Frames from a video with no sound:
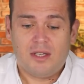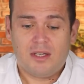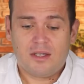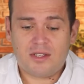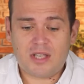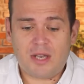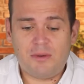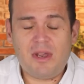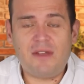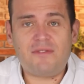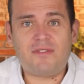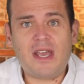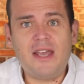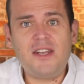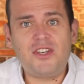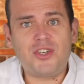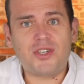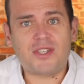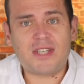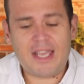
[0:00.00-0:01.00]
So if they
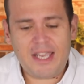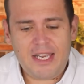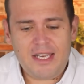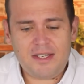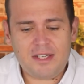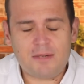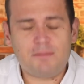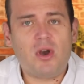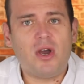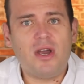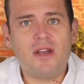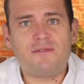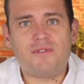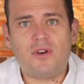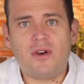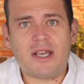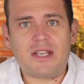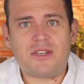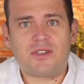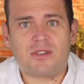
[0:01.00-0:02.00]
just heeded my
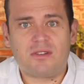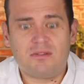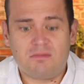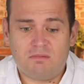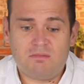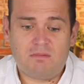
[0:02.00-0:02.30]
advice,